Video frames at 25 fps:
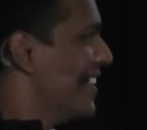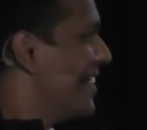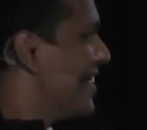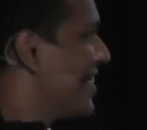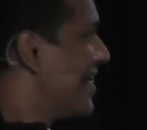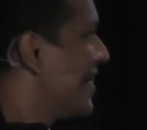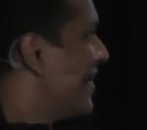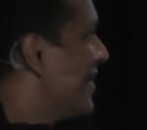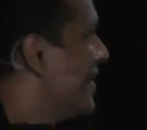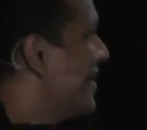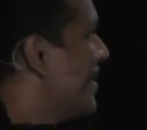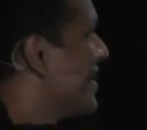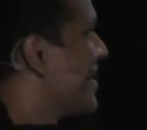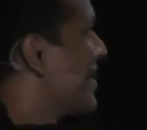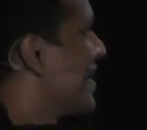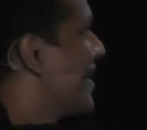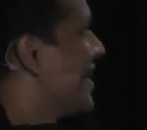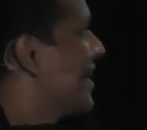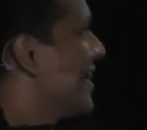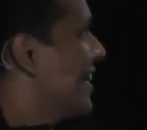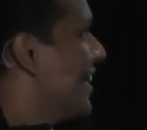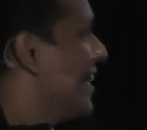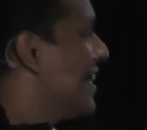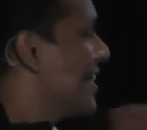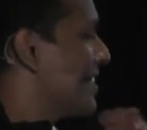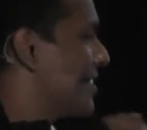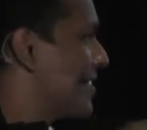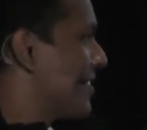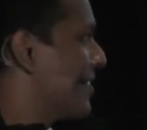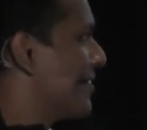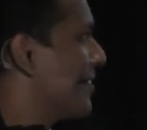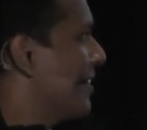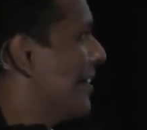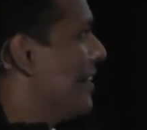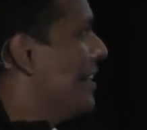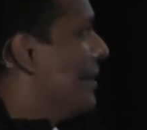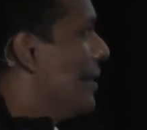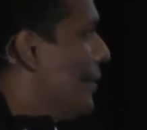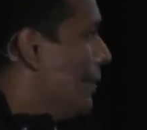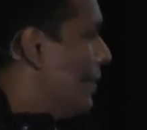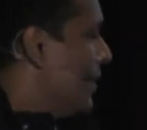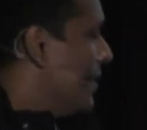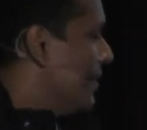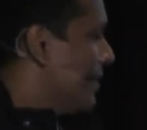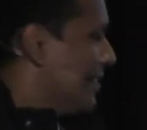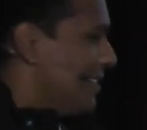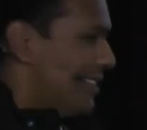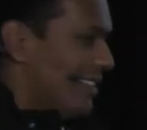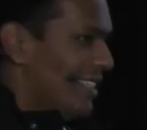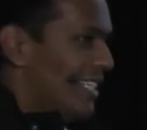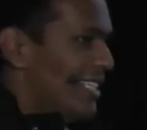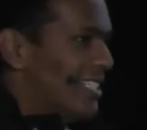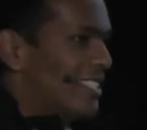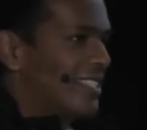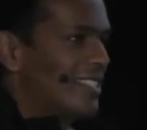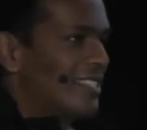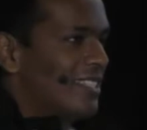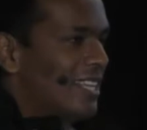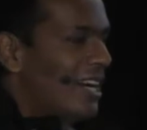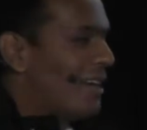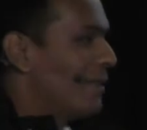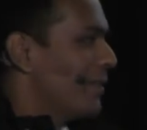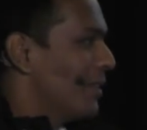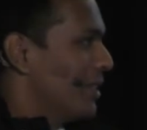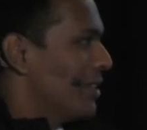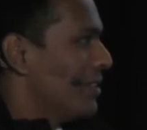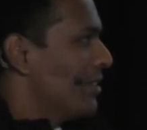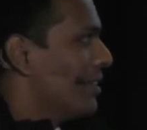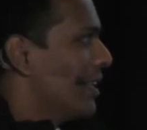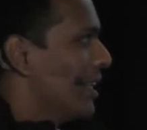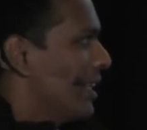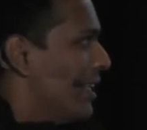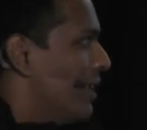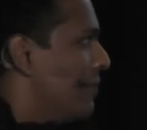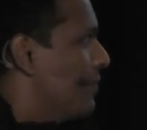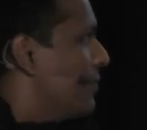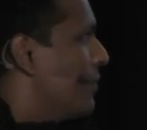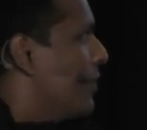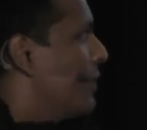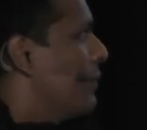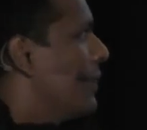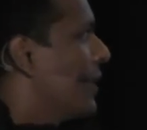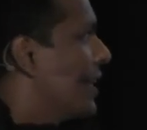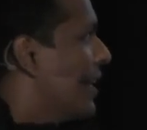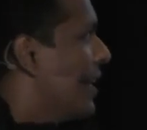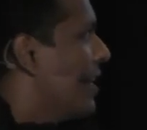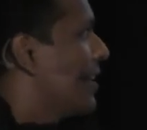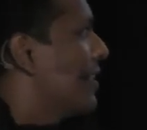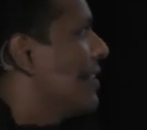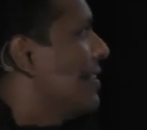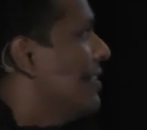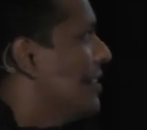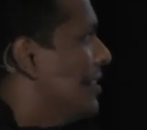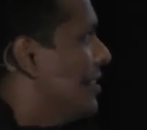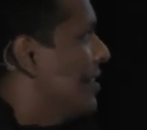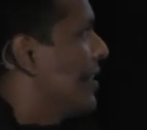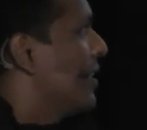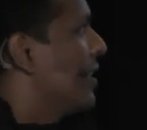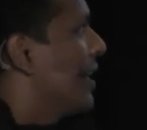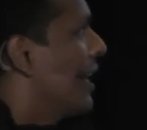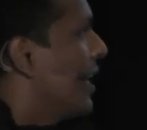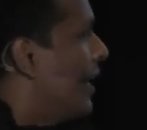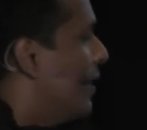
So it's well, it's not what you think if you're a mechanical engineer.